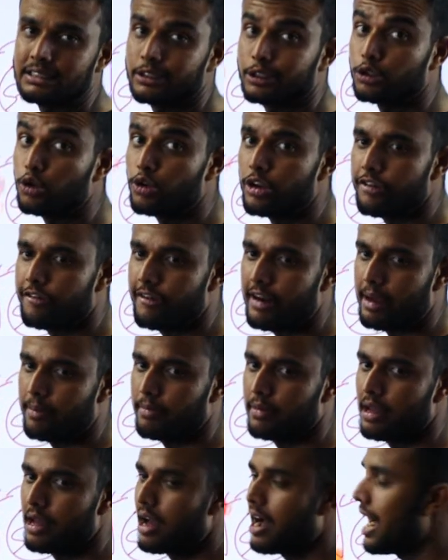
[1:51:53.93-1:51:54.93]
sooty
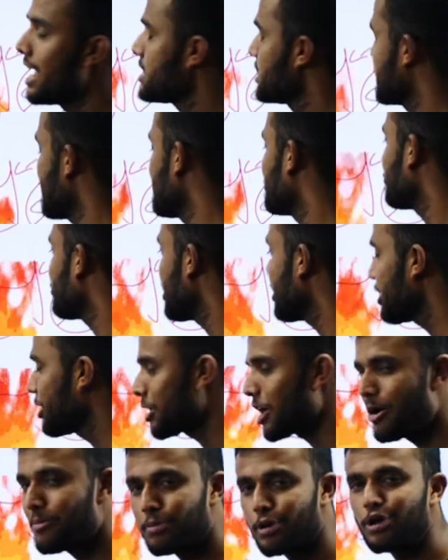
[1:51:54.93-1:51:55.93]
flame. Unsaturated
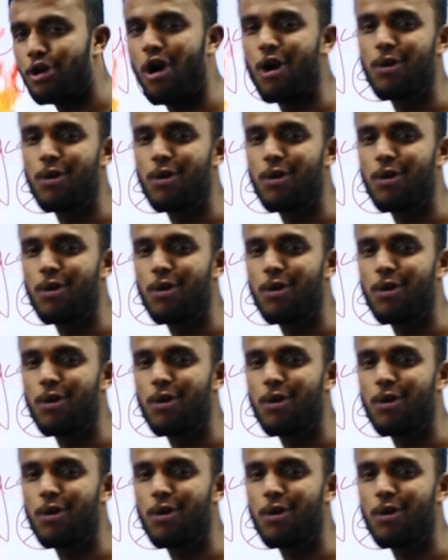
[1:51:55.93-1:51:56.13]
compound